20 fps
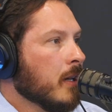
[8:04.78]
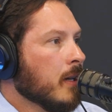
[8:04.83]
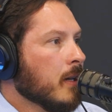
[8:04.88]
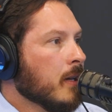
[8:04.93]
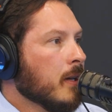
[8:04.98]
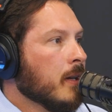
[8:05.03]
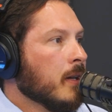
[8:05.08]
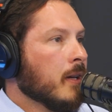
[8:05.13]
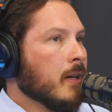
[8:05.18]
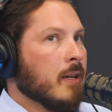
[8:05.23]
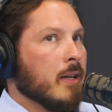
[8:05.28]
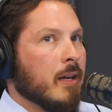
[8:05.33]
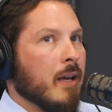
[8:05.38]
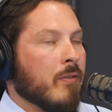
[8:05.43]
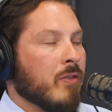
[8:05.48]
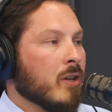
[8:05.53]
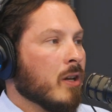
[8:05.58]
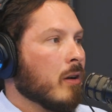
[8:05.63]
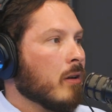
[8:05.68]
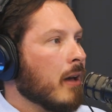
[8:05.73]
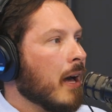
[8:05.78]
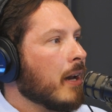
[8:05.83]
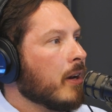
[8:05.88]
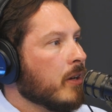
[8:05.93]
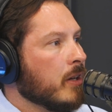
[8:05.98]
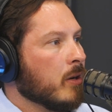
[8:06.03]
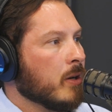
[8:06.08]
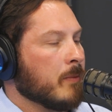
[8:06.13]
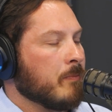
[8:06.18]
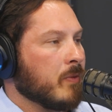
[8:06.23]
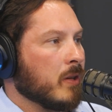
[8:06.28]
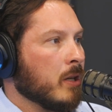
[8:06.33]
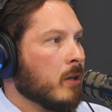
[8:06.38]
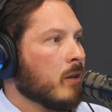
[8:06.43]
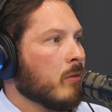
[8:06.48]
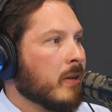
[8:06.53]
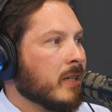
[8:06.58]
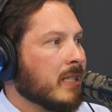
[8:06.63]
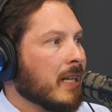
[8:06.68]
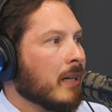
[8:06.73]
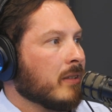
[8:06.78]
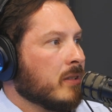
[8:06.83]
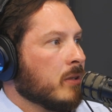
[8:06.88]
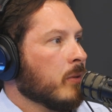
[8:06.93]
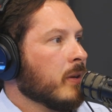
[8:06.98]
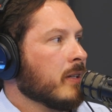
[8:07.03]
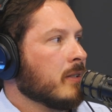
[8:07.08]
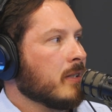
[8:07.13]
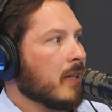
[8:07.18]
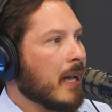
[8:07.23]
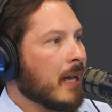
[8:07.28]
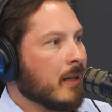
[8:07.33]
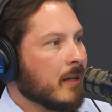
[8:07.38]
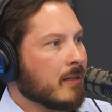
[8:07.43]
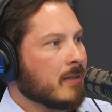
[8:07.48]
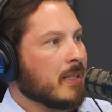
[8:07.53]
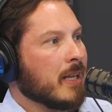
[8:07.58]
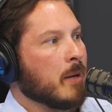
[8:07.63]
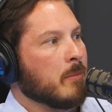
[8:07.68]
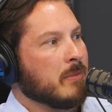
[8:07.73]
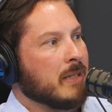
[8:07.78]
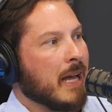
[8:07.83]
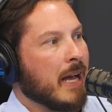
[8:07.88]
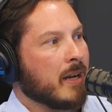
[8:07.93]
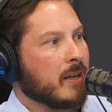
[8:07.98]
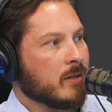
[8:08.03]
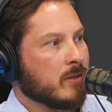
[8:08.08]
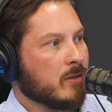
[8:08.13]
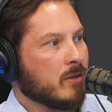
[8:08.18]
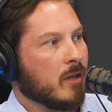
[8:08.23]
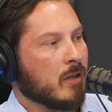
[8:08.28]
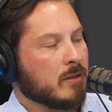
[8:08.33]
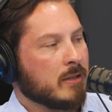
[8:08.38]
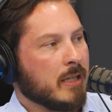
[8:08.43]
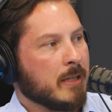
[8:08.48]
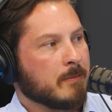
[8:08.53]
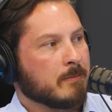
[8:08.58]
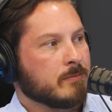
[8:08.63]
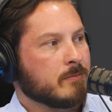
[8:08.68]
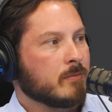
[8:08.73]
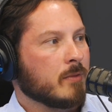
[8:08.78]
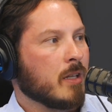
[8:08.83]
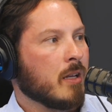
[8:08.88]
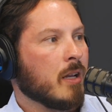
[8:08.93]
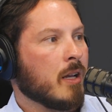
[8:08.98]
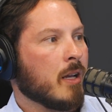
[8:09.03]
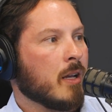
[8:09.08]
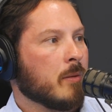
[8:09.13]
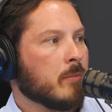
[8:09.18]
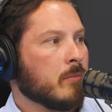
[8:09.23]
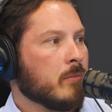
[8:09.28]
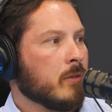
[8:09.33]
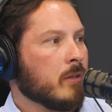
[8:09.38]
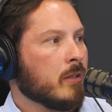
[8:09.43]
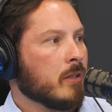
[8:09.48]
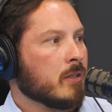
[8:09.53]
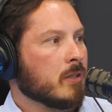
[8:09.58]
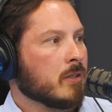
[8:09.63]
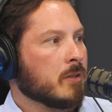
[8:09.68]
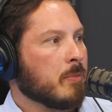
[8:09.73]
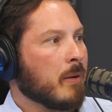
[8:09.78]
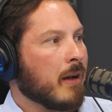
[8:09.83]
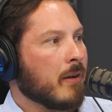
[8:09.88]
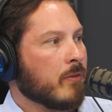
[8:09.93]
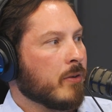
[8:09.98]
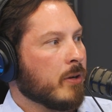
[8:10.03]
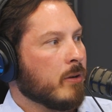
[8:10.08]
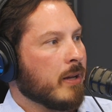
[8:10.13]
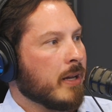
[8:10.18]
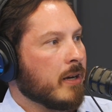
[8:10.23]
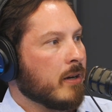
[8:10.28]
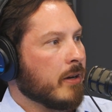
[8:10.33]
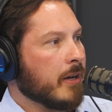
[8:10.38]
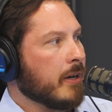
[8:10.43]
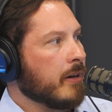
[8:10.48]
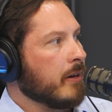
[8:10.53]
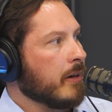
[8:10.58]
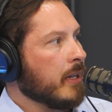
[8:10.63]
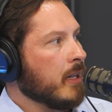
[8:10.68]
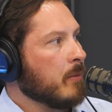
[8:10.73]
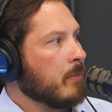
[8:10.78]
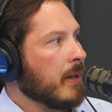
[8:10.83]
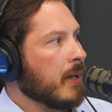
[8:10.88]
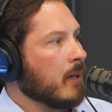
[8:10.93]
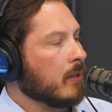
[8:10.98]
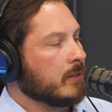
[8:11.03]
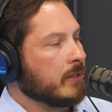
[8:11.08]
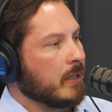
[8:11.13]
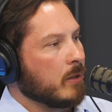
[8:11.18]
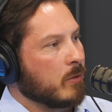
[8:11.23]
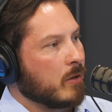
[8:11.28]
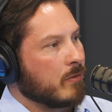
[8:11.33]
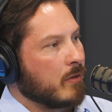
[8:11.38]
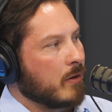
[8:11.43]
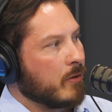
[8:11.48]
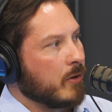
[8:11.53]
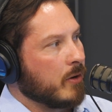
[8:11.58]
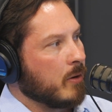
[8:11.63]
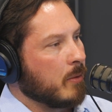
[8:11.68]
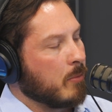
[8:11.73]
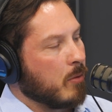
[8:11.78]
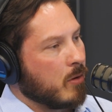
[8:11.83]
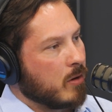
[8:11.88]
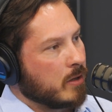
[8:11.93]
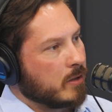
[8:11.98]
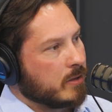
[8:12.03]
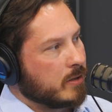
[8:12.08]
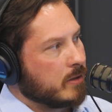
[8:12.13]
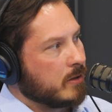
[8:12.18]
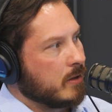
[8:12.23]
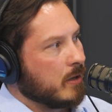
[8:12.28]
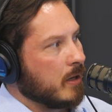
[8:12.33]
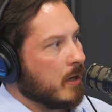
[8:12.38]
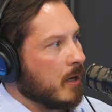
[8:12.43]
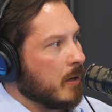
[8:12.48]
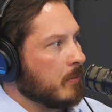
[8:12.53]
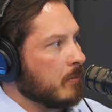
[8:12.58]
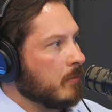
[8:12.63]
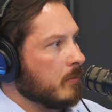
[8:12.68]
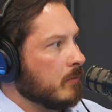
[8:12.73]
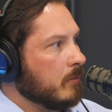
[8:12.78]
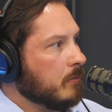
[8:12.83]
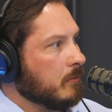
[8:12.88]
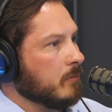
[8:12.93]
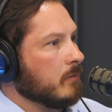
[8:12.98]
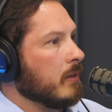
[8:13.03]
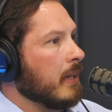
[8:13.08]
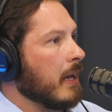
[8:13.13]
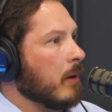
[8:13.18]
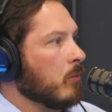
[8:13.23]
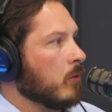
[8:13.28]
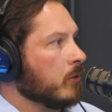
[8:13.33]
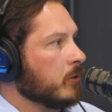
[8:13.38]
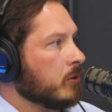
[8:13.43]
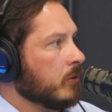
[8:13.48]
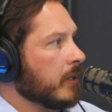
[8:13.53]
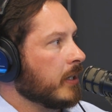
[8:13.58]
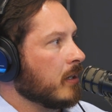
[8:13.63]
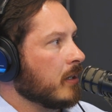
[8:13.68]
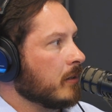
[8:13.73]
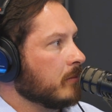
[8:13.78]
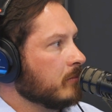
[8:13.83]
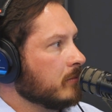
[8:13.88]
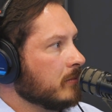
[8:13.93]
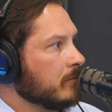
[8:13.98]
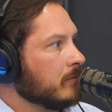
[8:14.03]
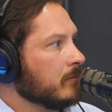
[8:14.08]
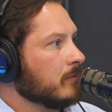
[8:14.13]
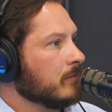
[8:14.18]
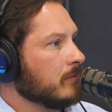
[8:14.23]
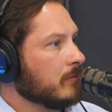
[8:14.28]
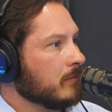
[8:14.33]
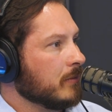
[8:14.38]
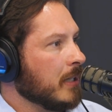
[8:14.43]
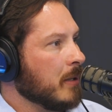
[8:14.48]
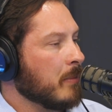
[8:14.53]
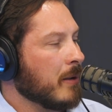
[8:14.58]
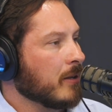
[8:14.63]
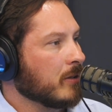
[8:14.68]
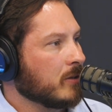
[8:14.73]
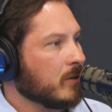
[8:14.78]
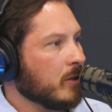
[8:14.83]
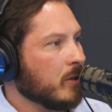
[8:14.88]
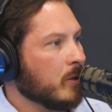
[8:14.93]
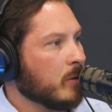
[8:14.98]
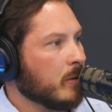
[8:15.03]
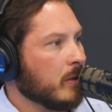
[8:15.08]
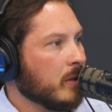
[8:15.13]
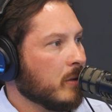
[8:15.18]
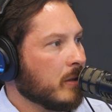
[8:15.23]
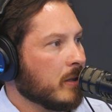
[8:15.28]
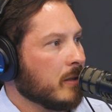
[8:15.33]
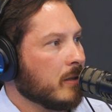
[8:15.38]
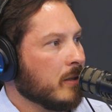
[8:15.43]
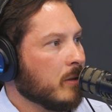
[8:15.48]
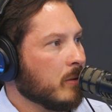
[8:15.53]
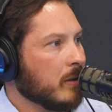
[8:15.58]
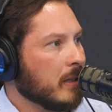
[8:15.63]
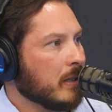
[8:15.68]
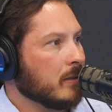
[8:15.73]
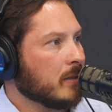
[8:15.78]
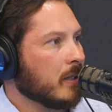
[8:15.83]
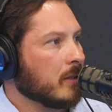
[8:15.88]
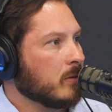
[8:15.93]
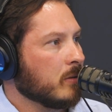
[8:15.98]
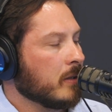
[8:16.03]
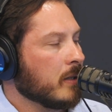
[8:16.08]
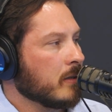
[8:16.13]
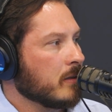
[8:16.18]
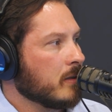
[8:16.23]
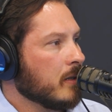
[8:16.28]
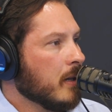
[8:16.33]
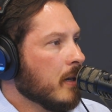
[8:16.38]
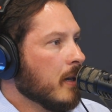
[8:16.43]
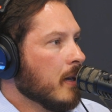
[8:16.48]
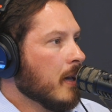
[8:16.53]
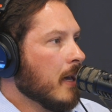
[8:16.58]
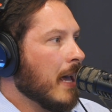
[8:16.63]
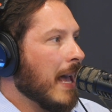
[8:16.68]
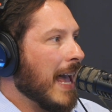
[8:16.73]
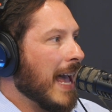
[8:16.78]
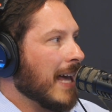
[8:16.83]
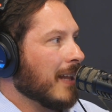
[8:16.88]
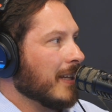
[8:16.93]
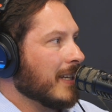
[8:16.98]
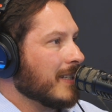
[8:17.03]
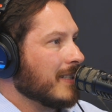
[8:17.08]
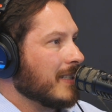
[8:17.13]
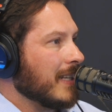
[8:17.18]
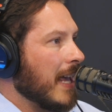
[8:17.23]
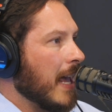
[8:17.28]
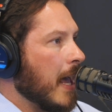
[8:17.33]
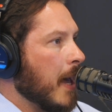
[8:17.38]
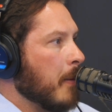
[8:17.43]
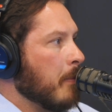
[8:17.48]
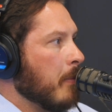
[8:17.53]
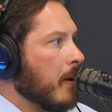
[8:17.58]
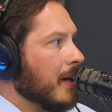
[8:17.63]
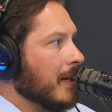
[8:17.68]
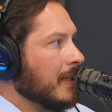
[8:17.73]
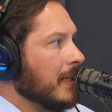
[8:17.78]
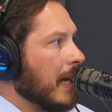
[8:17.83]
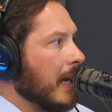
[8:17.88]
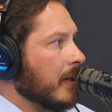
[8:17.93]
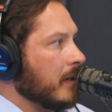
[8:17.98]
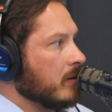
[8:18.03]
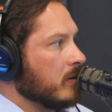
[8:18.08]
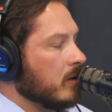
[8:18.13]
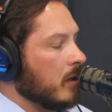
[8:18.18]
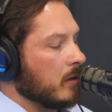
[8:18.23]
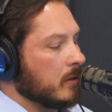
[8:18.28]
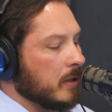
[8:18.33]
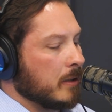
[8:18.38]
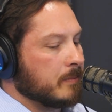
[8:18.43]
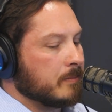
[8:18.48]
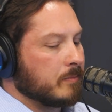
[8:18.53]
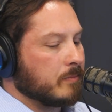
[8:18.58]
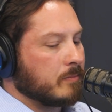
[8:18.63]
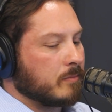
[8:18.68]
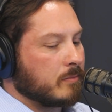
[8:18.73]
Yep. If you don't know how to do it, you can reach out to us, lsm.consulting. There's a spot for you to enter in your email to get one of our free reports that will trigger emails to you, and you can get in touch with us, lsm.consulting.